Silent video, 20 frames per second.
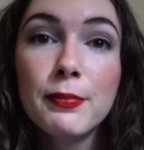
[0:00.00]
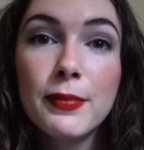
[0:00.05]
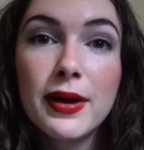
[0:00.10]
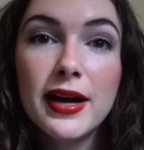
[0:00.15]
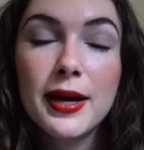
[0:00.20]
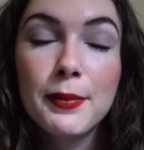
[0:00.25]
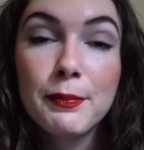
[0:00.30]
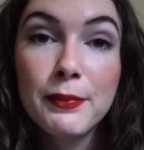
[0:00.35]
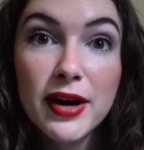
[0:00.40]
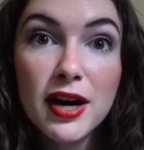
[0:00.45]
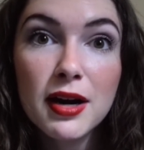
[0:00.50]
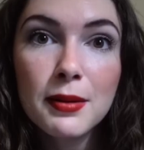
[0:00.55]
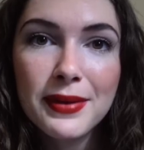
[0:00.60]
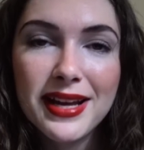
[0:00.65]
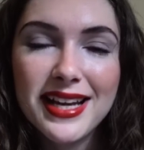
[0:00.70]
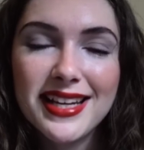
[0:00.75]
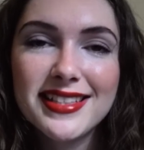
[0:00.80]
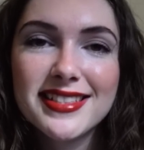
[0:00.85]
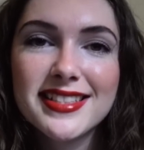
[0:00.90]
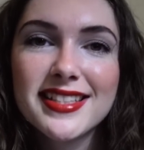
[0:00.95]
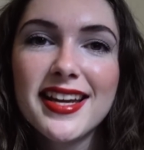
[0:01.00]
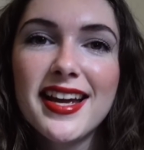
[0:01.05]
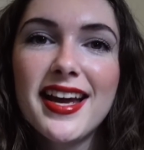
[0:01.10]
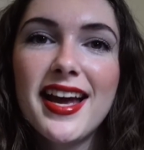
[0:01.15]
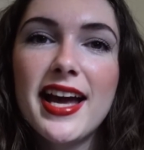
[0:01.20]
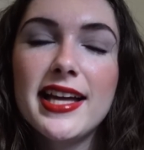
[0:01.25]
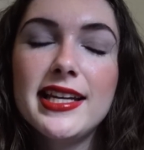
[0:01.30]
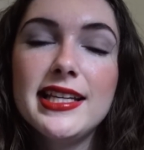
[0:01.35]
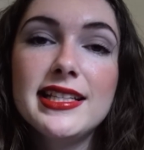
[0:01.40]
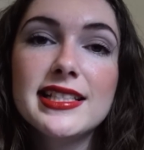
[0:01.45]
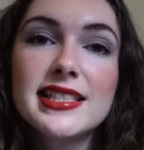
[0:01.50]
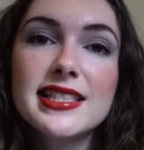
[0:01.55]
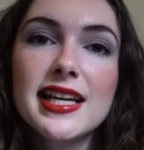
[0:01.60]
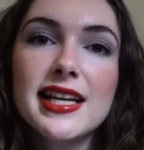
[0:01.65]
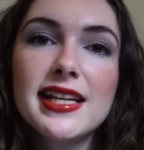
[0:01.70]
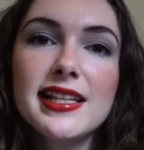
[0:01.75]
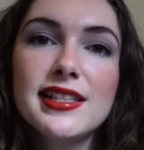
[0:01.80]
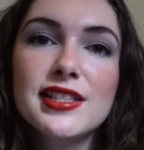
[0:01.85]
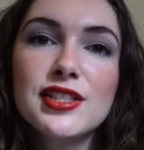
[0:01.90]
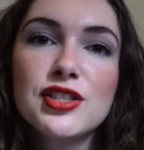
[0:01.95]
mermaid, and he
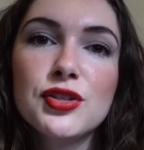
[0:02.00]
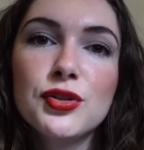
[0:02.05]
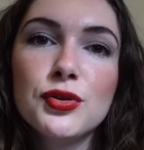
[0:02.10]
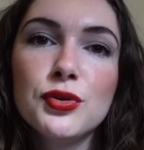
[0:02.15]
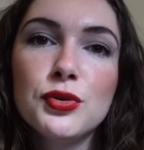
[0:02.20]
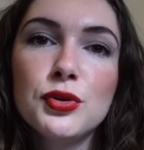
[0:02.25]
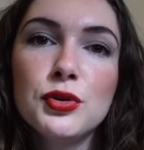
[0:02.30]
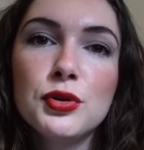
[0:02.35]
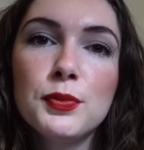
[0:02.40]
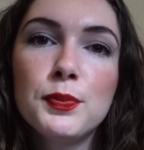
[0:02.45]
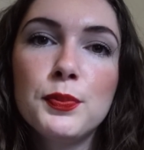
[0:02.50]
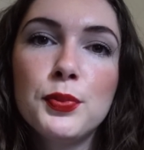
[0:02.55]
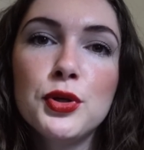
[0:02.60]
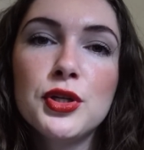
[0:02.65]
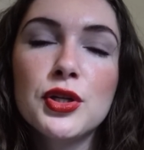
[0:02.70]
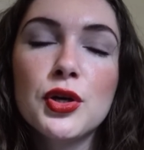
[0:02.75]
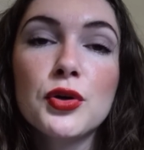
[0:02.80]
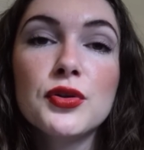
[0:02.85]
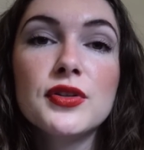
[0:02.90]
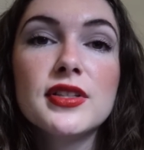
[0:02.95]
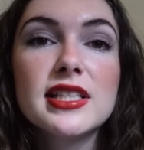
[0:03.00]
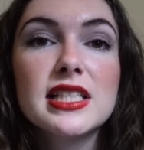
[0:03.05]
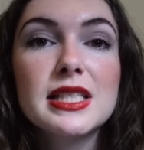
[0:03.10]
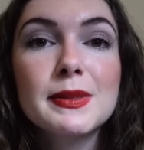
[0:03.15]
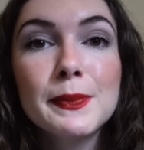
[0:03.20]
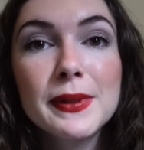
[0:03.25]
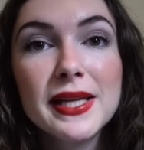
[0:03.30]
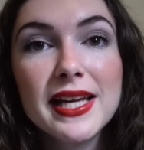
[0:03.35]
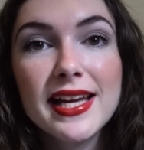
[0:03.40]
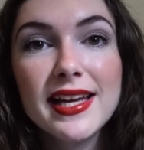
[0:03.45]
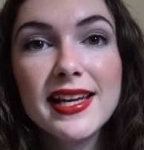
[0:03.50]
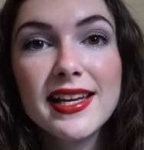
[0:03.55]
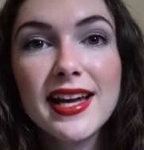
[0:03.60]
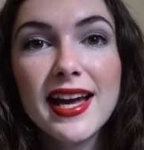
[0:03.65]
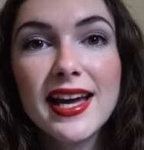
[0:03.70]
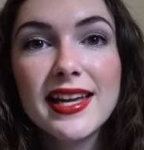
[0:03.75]
decides to put it on display,